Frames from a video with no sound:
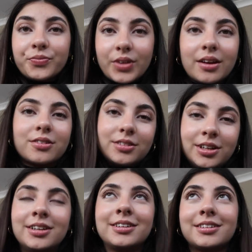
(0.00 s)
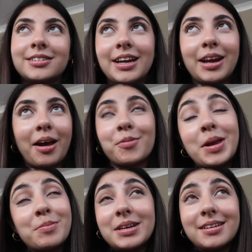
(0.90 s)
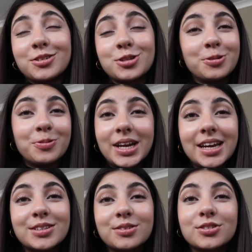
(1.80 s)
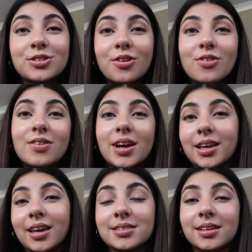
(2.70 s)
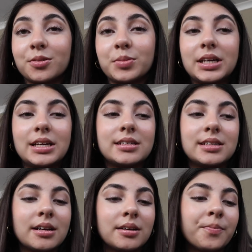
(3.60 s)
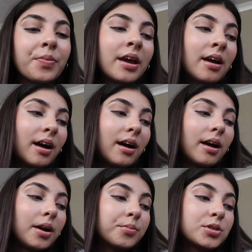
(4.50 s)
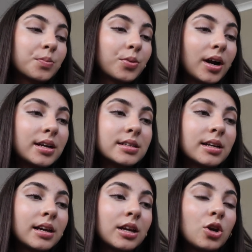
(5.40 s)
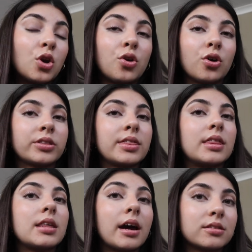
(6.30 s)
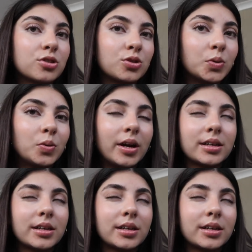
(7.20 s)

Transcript: that in like maybe 2 weeks or so it gets a little bit easier. I'm surprisingly not that sore.